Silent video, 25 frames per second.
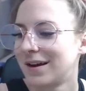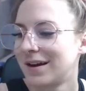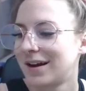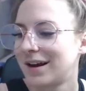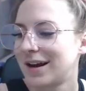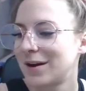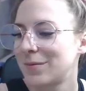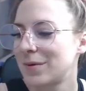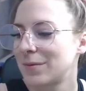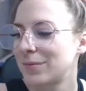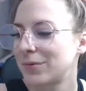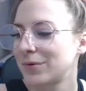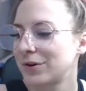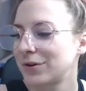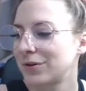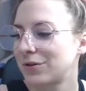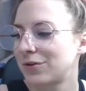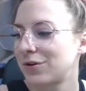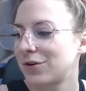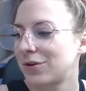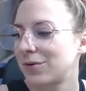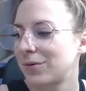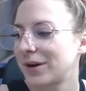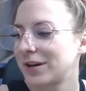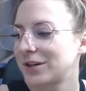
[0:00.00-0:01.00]
I remember in
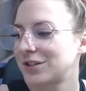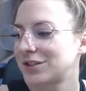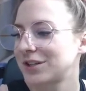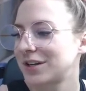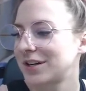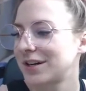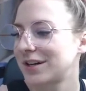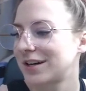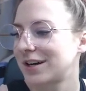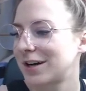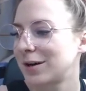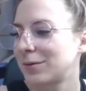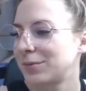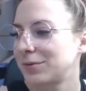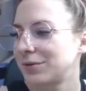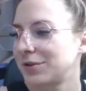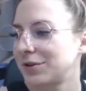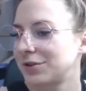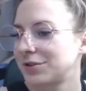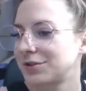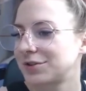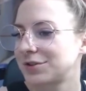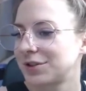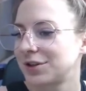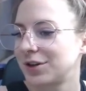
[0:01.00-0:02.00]
Croatia a couple
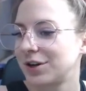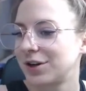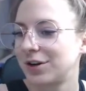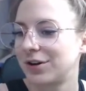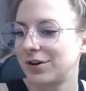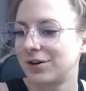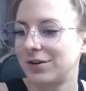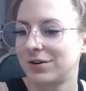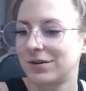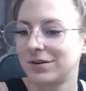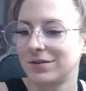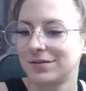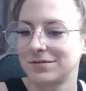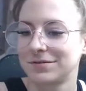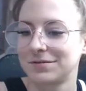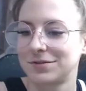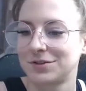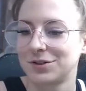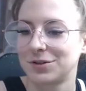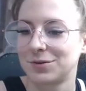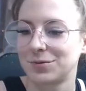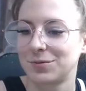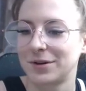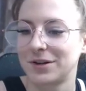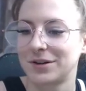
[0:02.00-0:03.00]
years ago.
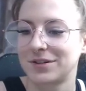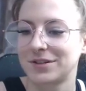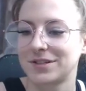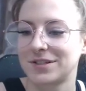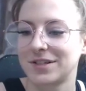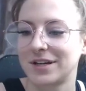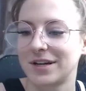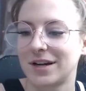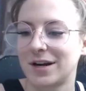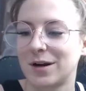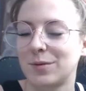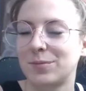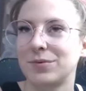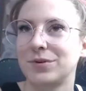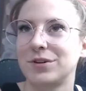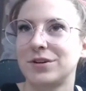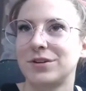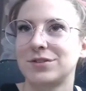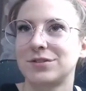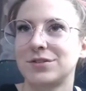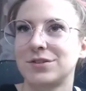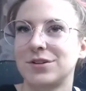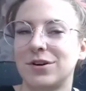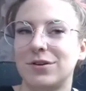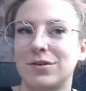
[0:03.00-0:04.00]
So weird to say a couple
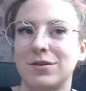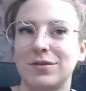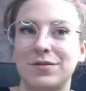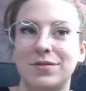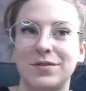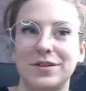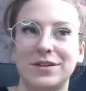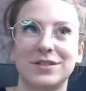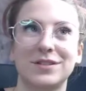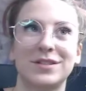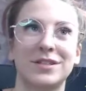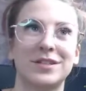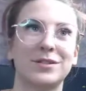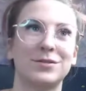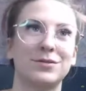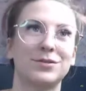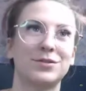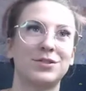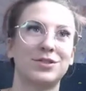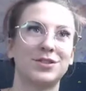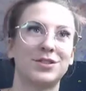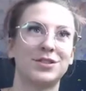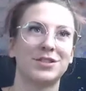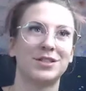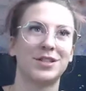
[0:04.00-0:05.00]
years ago. It feels like it was
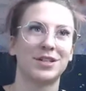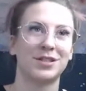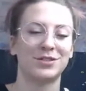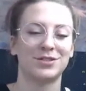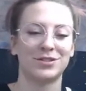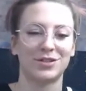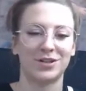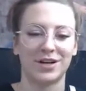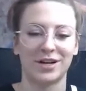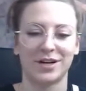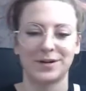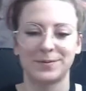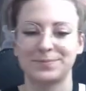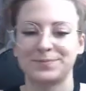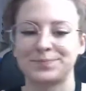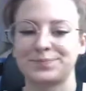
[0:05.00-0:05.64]
just yesterday.